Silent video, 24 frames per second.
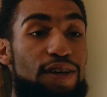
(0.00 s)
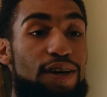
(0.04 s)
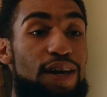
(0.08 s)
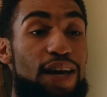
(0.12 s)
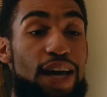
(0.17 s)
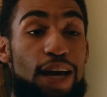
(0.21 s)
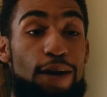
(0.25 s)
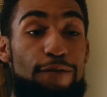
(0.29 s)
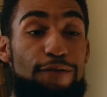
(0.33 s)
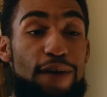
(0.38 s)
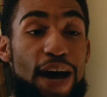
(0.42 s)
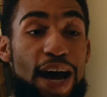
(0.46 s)

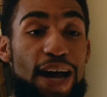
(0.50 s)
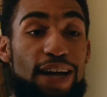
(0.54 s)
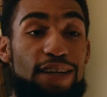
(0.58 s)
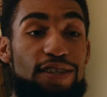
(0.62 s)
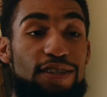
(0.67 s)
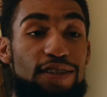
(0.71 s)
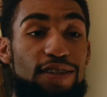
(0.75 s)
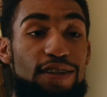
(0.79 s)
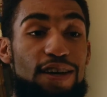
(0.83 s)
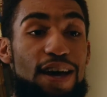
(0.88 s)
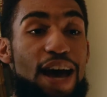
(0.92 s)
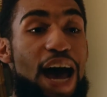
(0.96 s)
In fact,
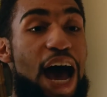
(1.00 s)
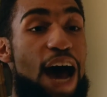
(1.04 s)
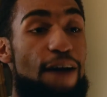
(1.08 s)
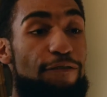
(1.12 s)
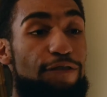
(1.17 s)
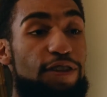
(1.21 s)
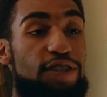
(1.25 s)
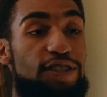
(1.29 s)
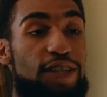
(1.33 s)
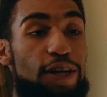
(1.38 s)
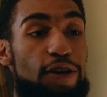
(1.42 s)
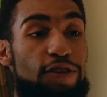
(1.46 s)
half
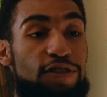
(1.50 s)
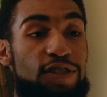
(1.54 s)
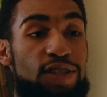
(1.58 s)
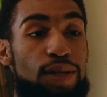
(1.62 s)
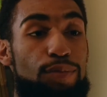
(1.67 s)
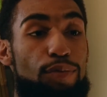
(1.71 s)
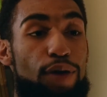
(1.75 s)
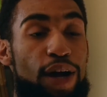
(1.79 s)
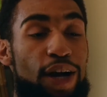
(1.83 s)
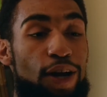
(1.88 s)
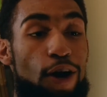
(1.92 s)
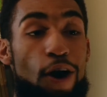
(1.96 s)
the cells in the
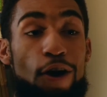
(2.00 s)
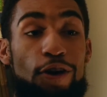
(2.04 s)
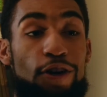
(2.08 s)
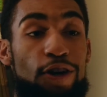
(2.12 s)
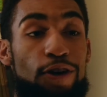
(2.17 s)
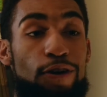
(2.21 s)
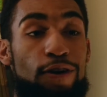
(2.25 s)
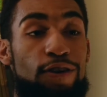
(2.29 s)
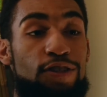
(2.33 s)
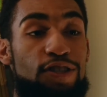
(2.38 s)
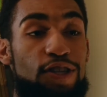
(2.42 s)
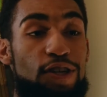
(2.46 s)
brain aren't
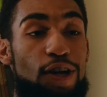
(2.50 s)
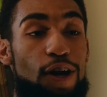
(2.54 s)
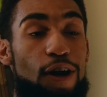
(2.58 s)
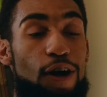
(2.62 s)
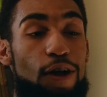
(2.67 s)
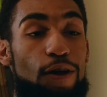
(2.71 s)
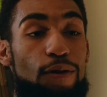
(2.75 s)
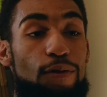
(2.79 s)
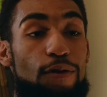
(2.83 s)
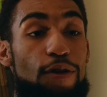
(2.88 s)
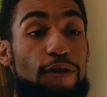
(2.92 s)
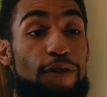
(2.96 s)
neurons at
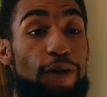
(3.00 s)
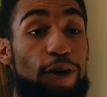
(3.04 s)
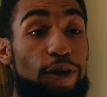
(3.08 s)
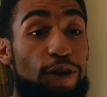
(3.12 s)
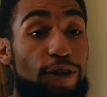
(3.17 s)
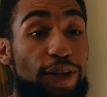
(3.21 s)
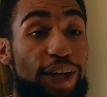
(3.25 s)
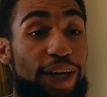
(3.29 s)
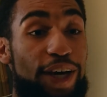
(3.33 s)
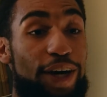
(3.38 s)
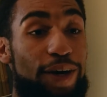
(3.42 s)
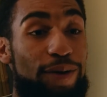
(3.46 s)
all, they're
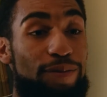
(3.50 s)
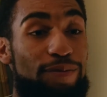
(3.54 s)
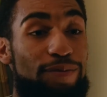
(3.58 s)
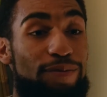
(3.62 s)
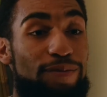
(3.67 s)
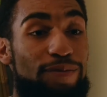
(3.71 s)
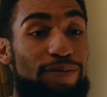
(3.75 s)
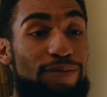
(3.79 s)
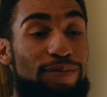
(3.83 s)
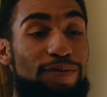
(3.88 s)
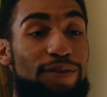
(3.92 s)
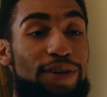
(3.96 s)
glia.
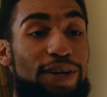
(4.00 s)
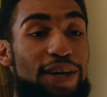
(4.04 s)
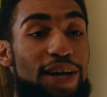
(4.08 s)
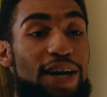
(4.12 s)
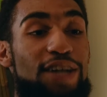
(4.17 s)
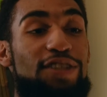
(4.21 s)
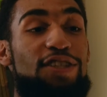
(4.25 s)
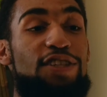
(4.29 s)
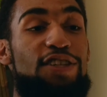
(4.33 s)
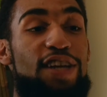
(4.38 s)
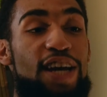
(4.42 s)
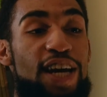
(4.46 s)

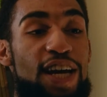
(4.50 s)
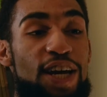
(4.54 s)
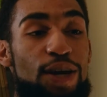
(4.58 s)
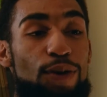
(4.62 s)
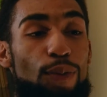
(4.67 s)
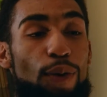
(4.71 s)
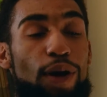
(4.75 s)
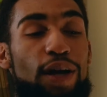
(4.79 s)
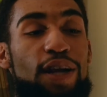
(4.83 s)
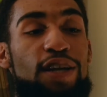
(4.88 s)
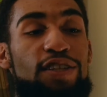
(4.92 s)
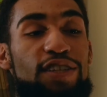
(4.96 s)
Today,
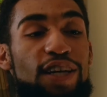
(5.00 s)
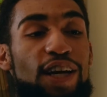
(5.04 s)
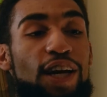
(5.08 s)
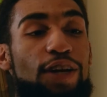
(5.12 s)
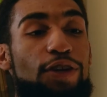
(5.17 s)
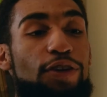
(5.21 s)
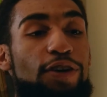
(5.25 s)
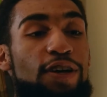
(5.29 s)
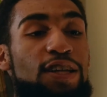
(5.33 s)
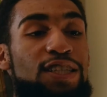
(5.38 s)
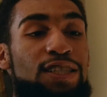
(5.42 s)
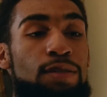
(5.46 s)
we're going to take a
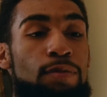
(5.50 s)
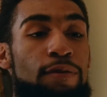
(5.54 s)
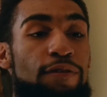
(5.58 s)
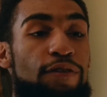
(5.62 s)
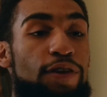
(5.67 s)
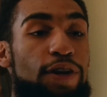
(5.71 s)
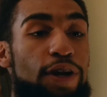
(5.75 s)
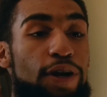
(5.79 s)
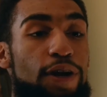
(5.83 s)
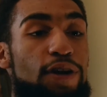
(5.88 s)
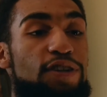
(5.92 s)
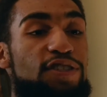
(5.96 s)
look at some of the
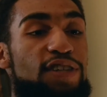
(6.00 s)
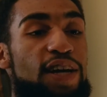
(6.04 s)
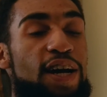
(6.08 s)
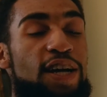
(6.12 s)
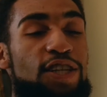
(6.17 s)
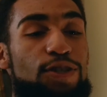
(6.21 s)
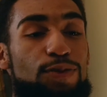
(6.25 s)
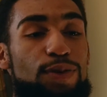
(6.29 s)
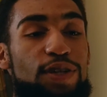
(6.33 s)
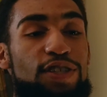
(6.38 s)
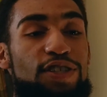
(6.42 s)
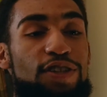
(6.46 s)

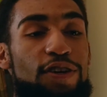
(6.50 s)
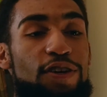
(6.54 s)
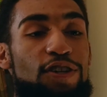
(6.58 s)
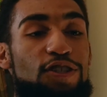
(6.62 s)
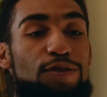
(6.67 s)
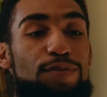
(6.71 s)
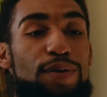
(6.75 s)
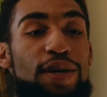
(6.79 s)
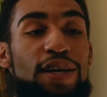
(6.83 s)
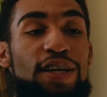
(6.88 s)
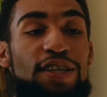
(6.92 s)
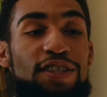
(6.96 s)
neuroscience research
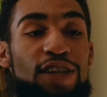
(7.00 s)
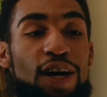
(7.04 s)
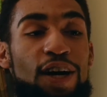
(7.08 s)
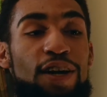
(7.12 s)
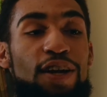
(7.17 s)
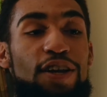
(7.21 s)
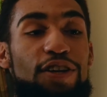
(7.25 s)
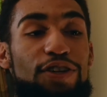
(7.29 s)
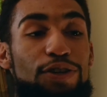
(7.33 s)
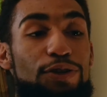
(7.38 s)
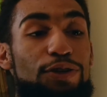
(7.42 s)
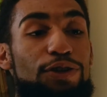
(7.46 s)
being done
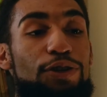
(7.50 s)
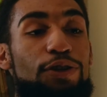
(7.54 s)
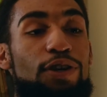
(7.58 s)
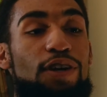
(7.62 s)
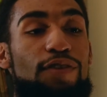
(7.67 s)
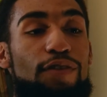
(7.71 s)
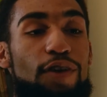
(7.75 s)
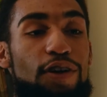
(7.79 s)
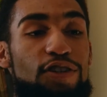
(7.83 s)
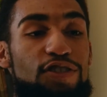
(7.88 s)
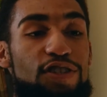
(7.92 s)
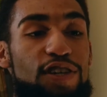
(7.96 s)
at Duke
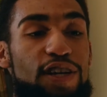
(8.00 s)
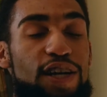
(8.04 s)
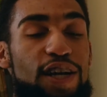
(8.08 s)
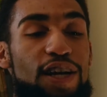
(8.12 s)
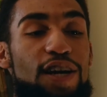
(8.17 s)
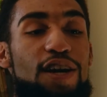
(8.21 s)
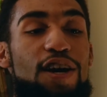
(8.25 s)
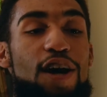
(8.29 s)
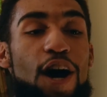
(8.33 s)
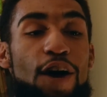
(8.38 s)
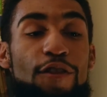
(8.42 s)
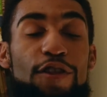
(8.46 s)
University
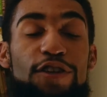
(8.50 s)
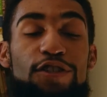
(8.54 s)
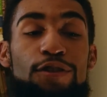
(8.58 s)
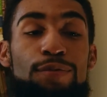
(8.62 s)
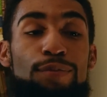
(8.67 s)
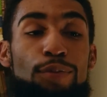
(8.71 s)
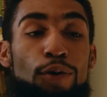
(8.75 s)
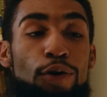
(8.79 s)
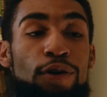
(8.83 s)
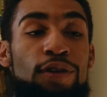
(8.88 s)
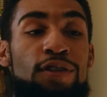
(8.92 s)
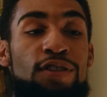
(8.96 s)
on these
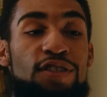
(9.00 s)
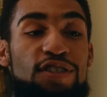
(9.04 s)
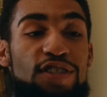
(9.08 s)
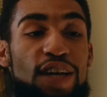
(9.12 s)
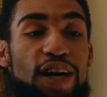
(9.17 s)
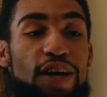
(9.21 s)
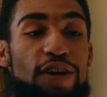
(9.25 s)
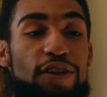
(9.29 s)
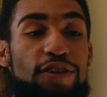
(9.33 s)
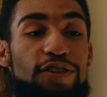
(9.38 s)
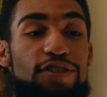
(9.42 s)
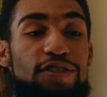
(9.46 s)
important
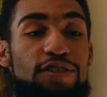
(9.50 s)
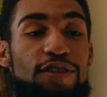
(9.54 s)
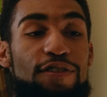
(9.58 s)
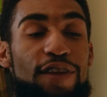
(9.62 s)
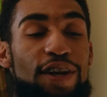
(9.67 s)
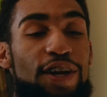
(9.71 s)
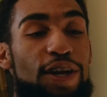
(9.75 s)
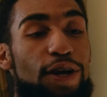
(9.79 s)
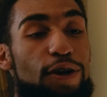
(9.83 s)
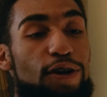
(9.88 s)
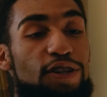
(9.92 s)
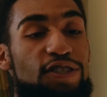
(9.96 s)
cells that
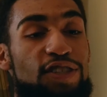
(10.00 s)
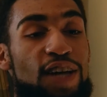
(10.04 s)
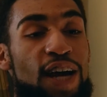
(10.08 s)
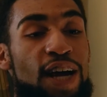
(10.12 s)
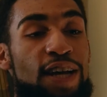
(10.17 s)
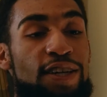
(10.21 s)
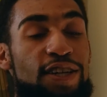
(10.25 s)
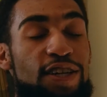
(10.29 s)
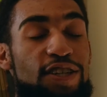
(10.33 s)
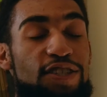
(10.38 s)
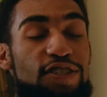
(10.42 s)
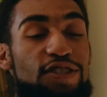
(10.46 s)

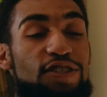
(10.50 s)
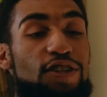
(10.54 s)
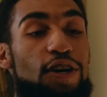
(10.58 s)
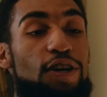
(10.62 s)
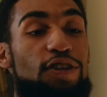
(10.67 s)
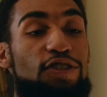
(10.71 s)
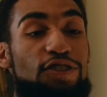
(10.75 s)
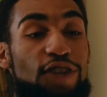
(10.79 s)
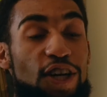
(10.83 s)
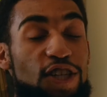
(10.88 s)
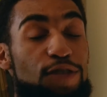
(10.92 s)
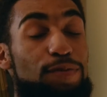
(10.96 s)
neuroscientists are
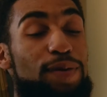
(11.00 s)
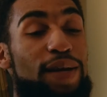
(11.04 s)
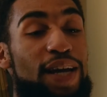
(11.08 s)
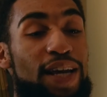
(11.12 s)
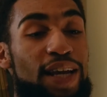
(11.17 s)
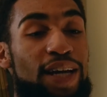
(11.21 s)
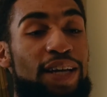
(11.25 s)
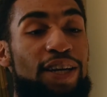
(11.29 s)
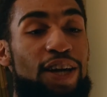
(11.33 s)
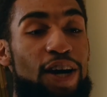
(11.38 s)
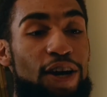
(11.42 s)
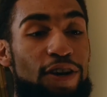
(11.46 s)
just
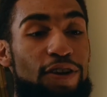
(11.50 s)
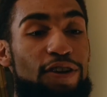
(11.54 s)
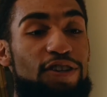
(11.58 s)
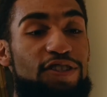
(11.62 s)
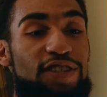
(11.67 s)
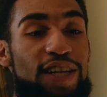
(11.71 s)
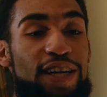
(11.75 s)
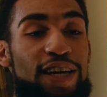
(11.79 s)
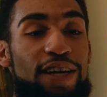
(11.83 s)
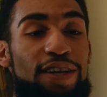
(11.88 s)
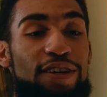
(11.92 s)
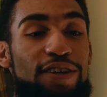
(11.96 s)
beginning to
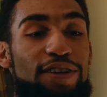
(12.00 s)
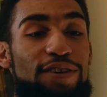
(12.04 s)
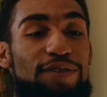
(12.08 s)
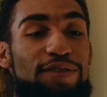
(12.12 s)
understand.